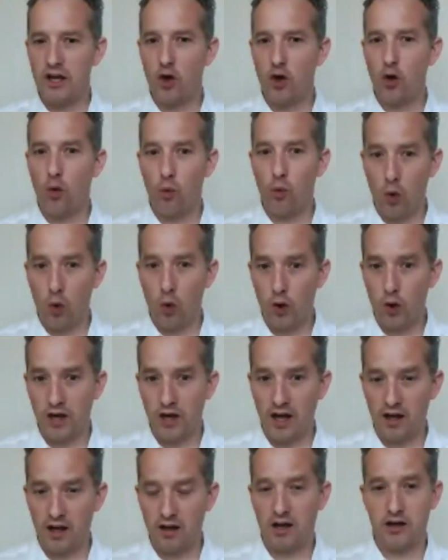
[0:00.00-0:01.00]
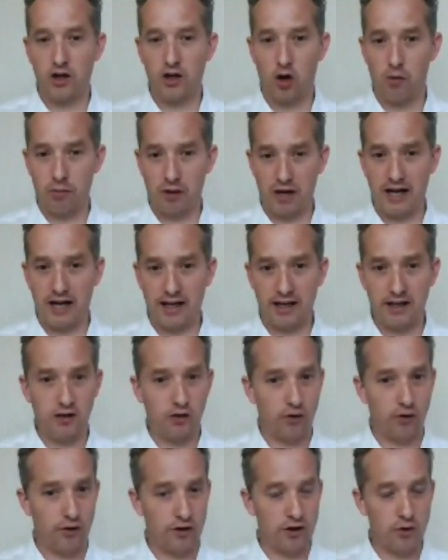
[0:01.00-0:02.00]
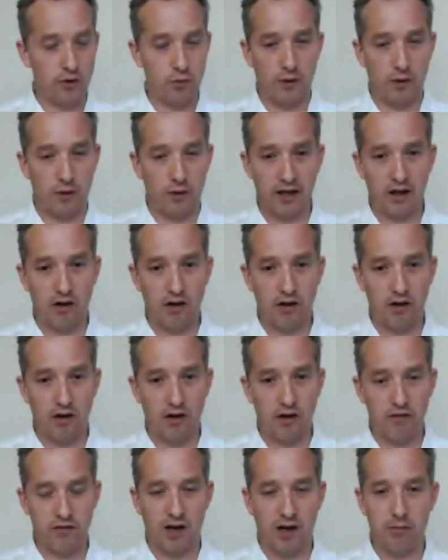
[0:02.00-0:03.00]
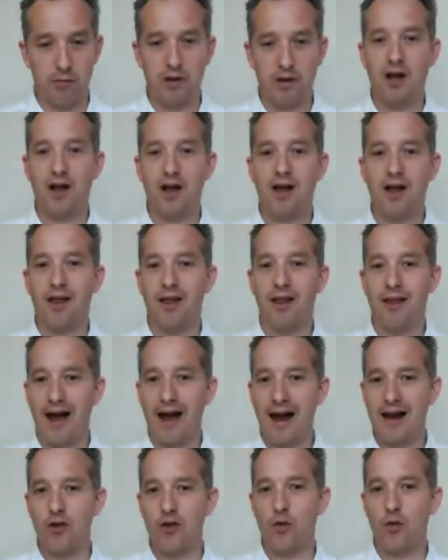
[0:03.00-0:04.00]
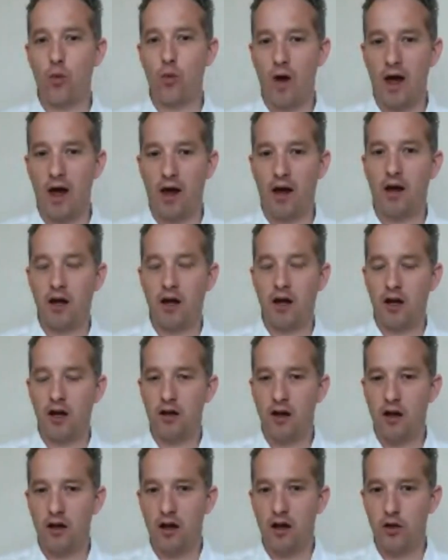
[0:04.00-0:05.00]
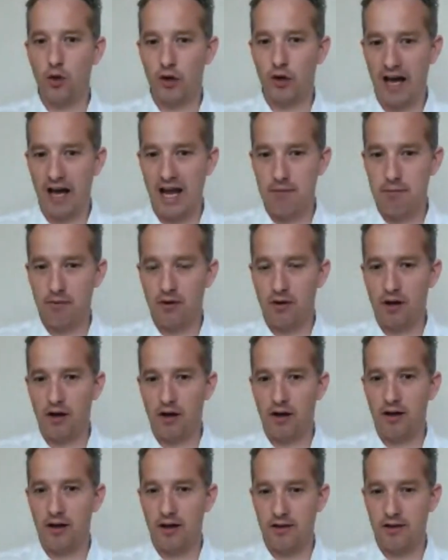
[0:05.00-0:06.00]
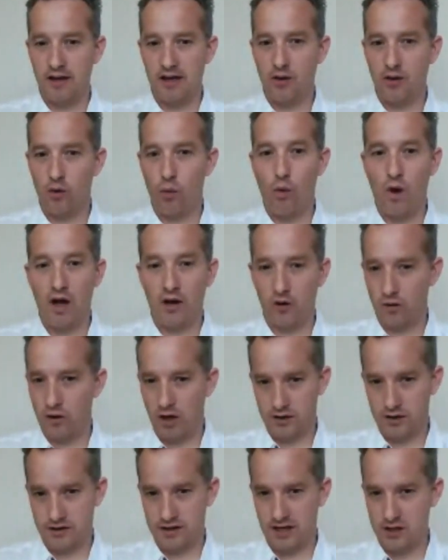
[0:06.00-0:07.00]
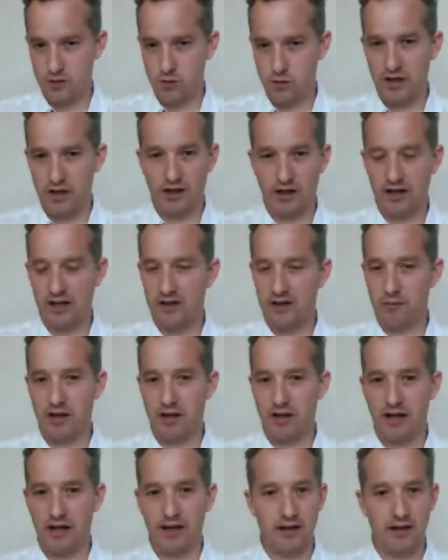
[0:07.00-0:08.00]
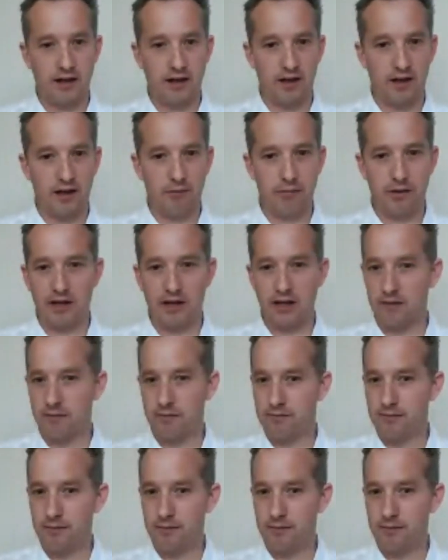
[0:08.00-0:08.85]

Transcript: when you're walking and not playing, not swinging a golf club, that's where your game is either won or lost. That's where you're going to either play